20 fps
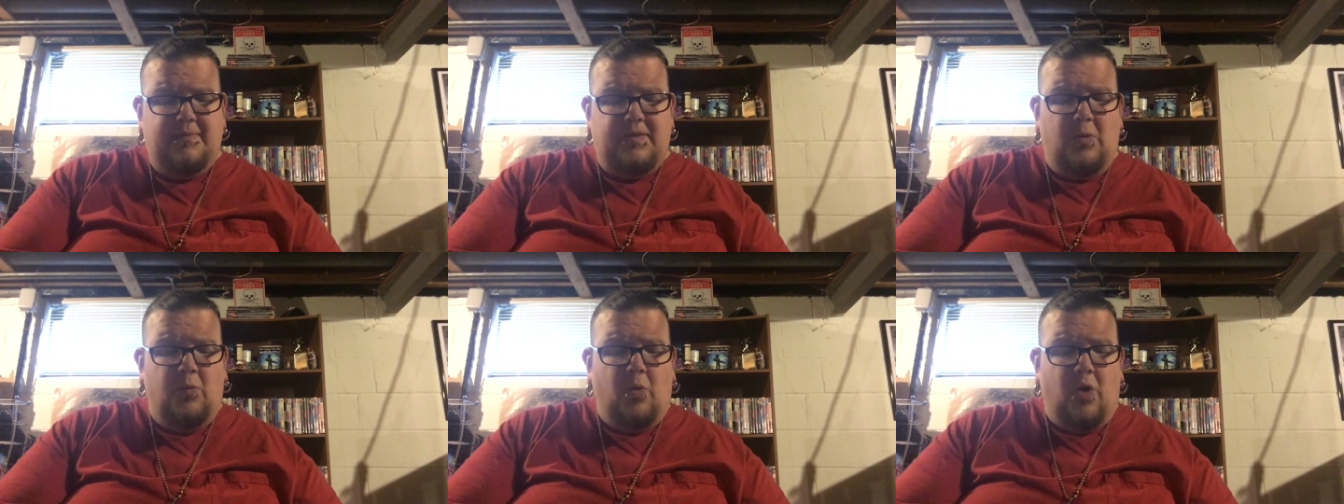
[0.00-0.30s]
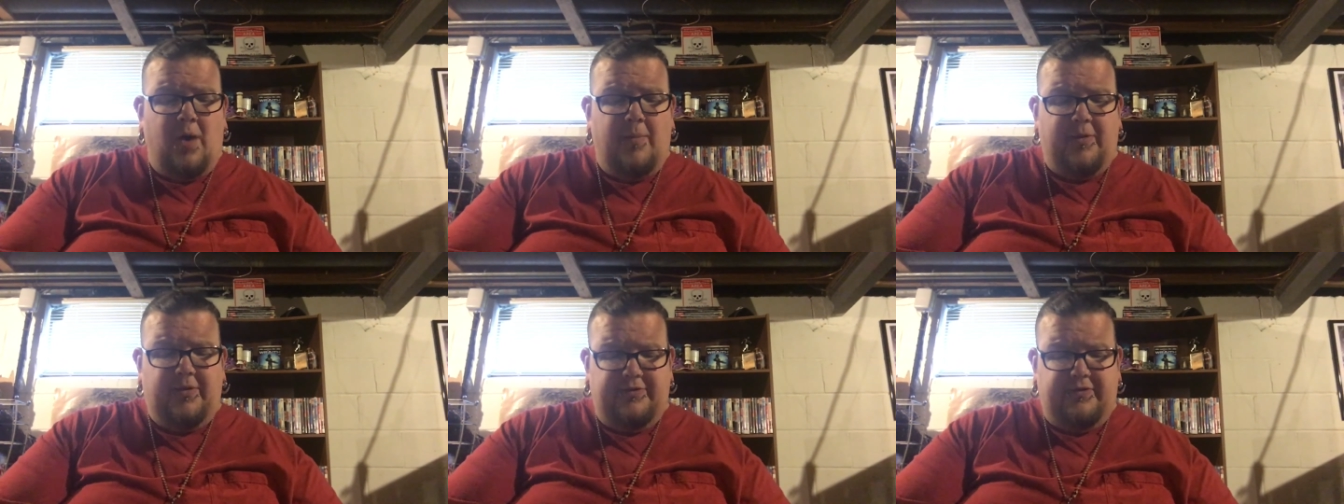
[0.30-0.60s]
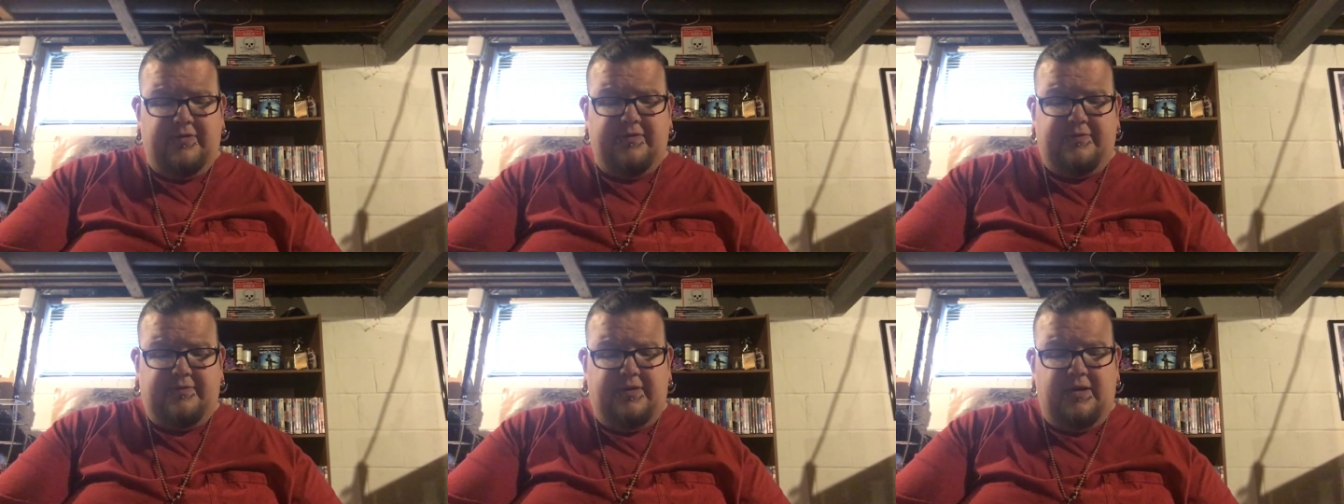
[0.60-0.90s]
Walmart
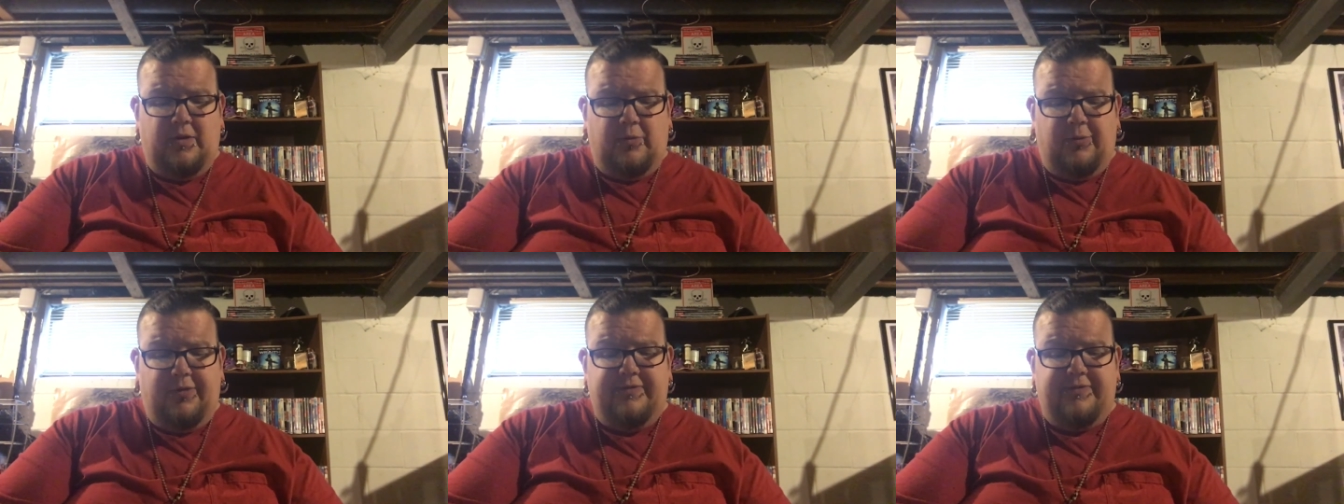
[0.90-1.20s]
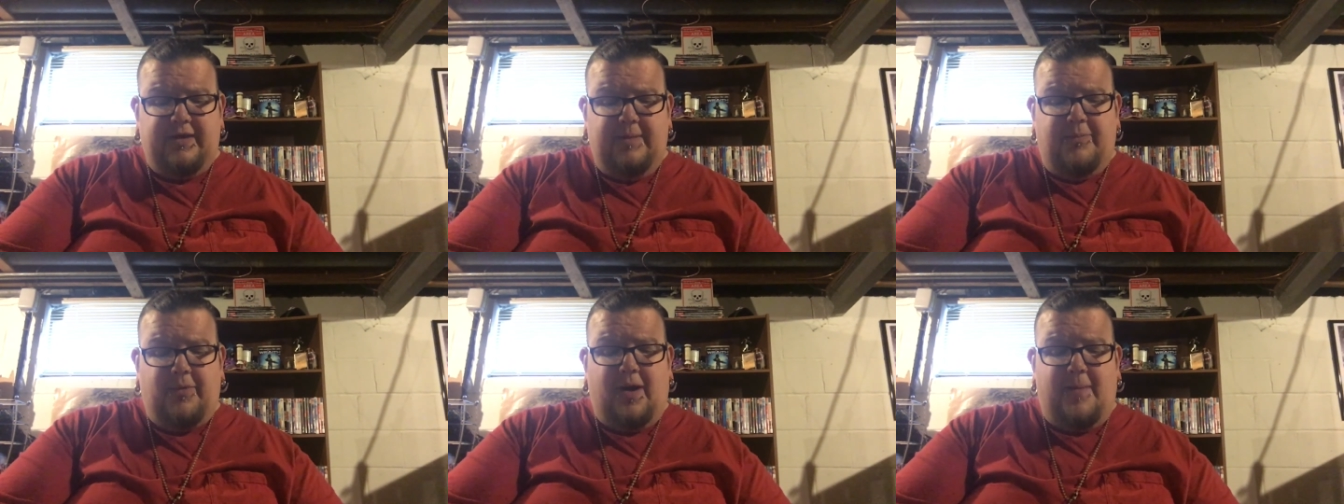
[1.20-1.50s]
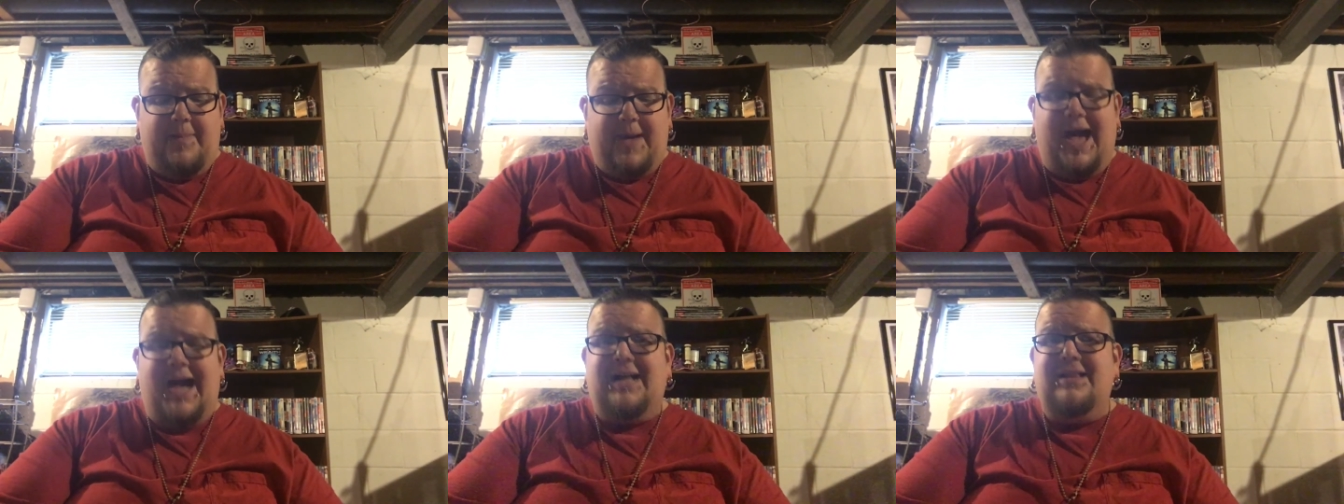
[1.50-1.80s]
just, you know, recently
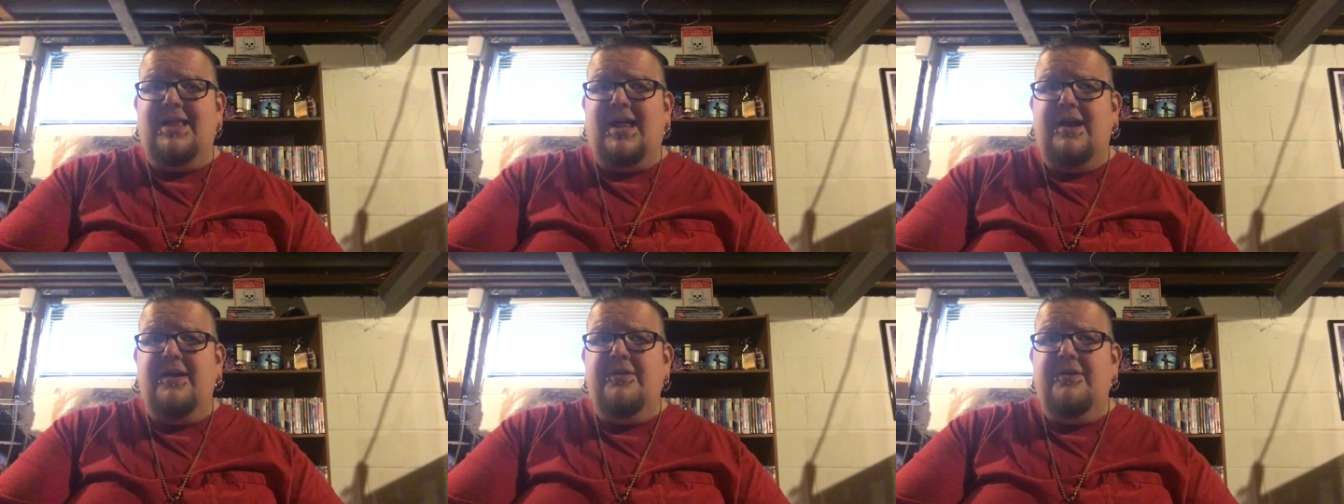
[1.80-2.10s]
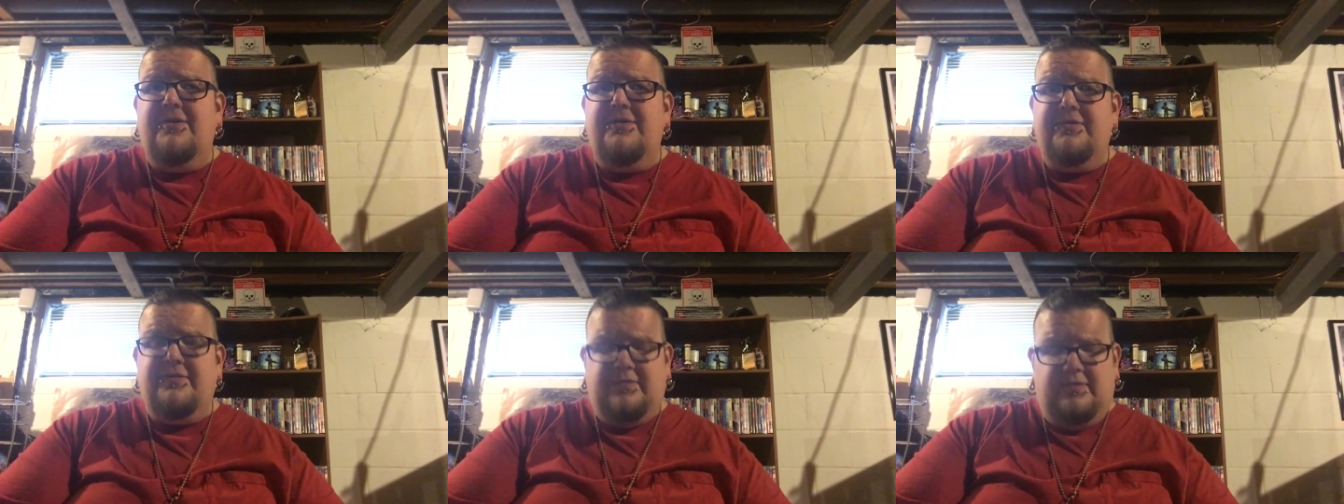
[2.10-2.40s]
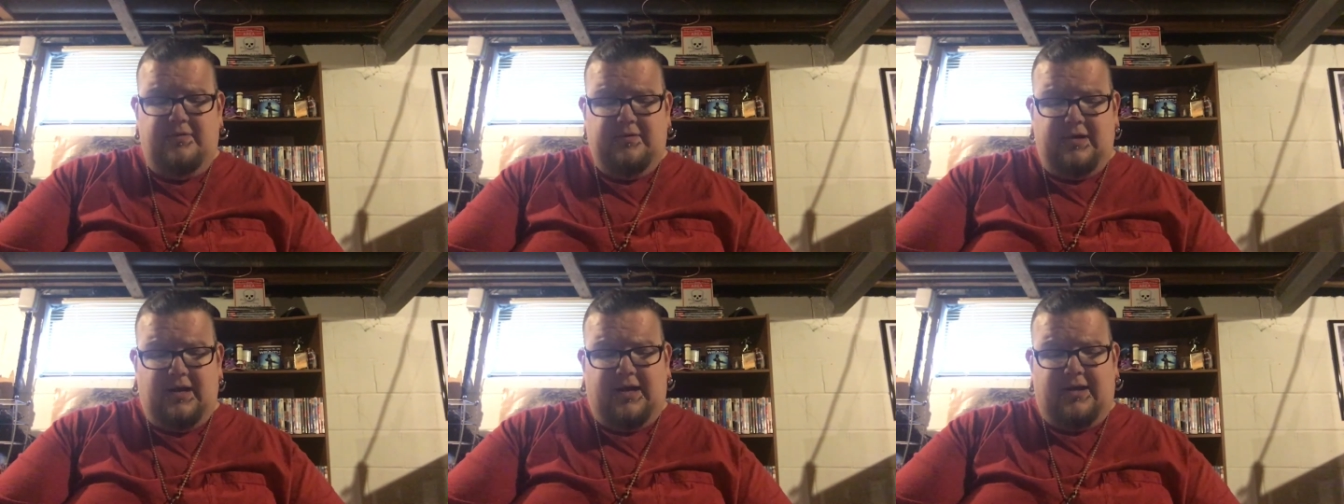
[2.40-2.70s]
brought back a lot of those
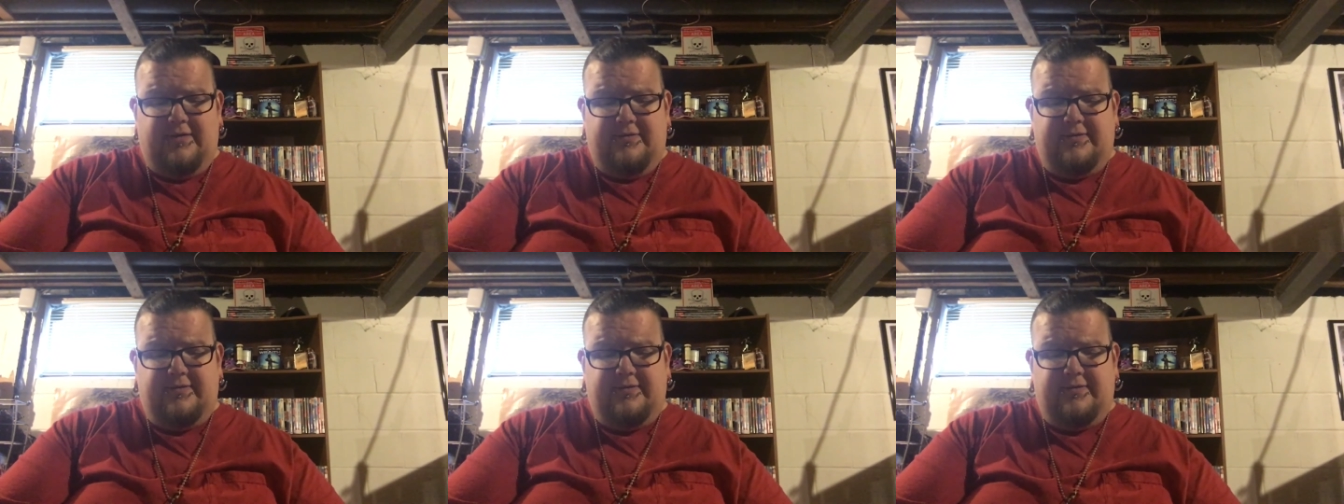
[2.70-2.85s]
uh,